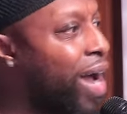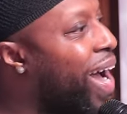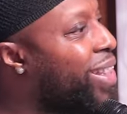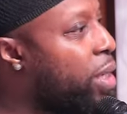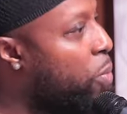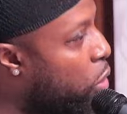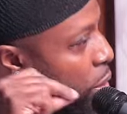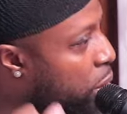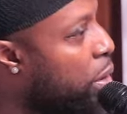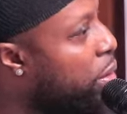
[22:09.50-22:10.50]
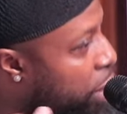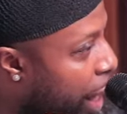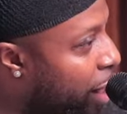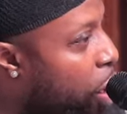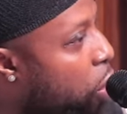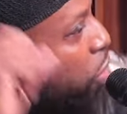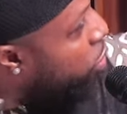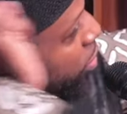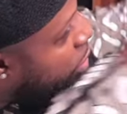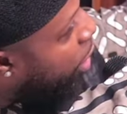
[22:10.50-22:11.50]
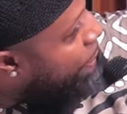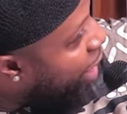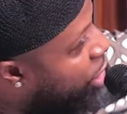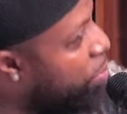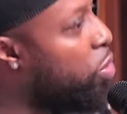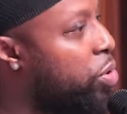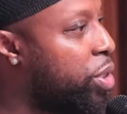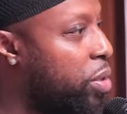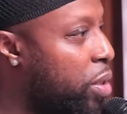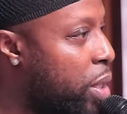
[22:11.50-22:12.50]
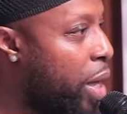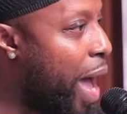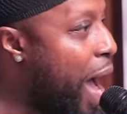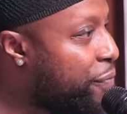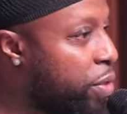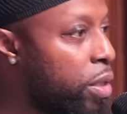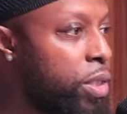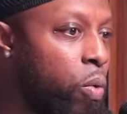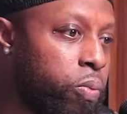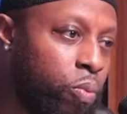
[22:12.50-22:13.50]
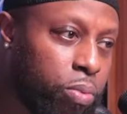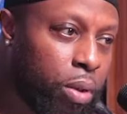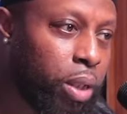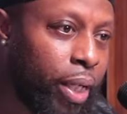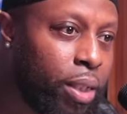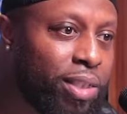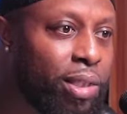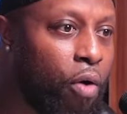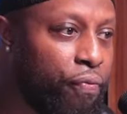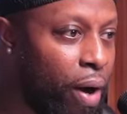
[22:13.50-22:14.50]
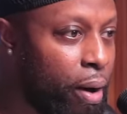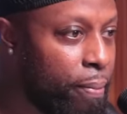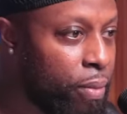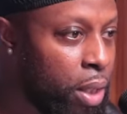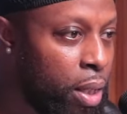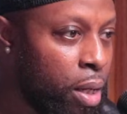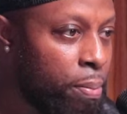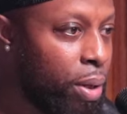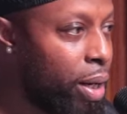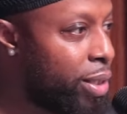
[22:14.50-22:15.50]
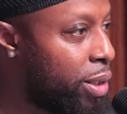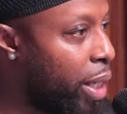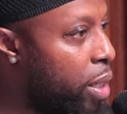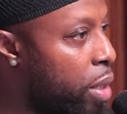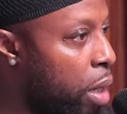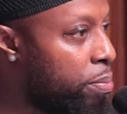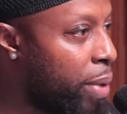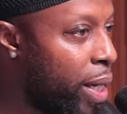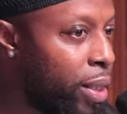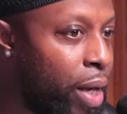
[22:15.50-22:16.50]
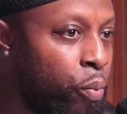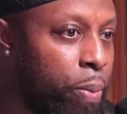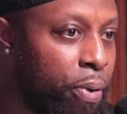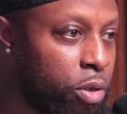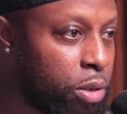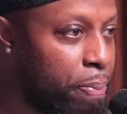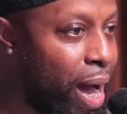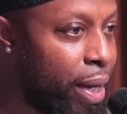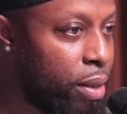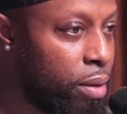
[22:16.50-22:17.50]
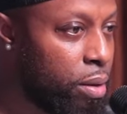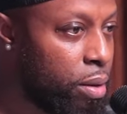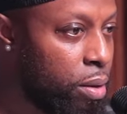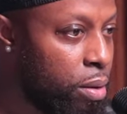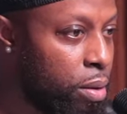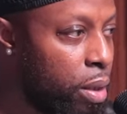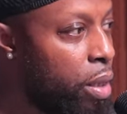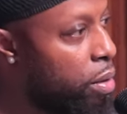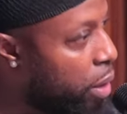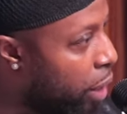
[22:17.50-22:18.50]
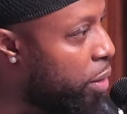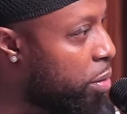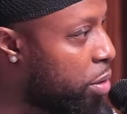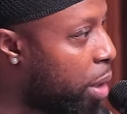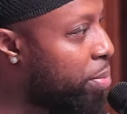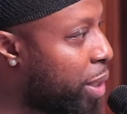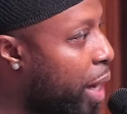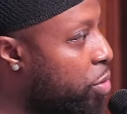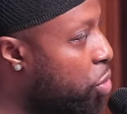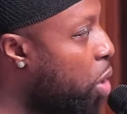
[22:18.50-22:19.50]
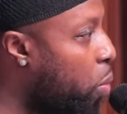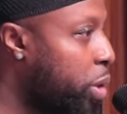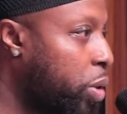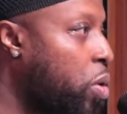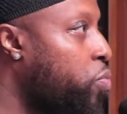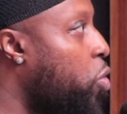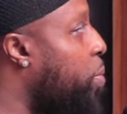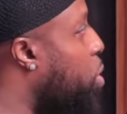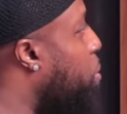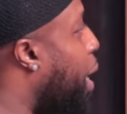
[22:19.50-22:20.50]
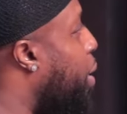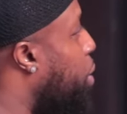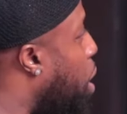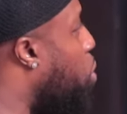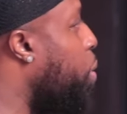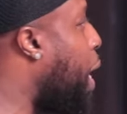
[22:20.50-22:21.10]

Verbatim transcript: got them on. Hello to the Beishamoosh. After to clean yourself up because they young men and we perspire. And sometimes you go into a room and you be like, yo, we